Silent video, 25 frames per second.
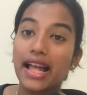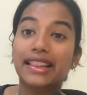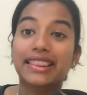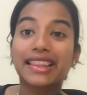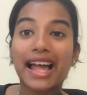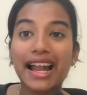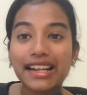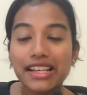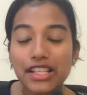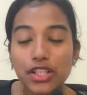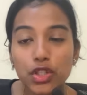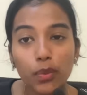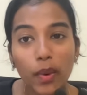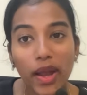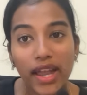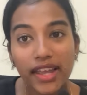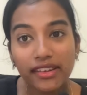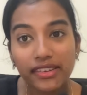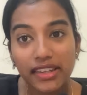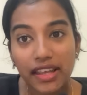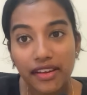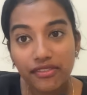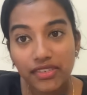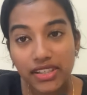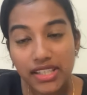That is why
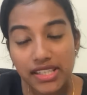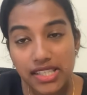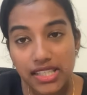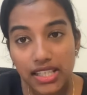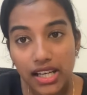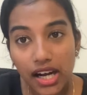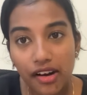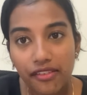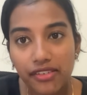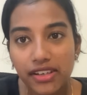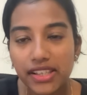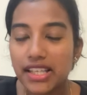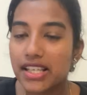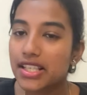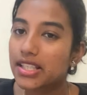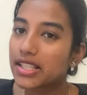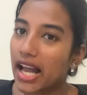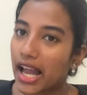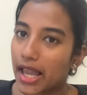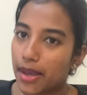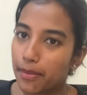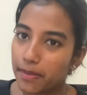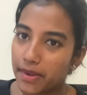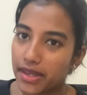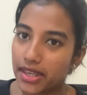they've deserved this
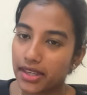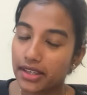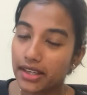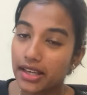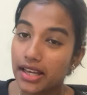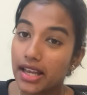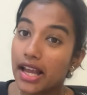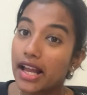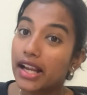high P.